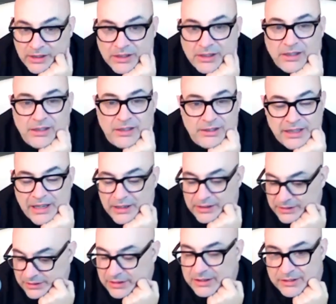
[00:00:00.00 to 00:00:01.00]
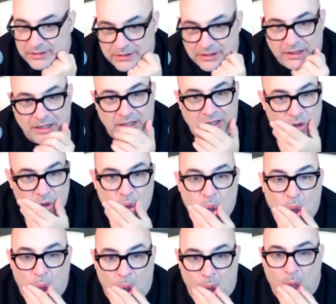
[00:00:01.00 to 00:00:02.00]
they're balls to the
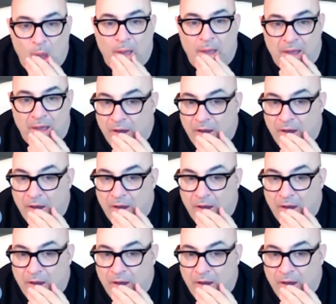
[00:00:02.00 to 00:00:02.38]
walls, giving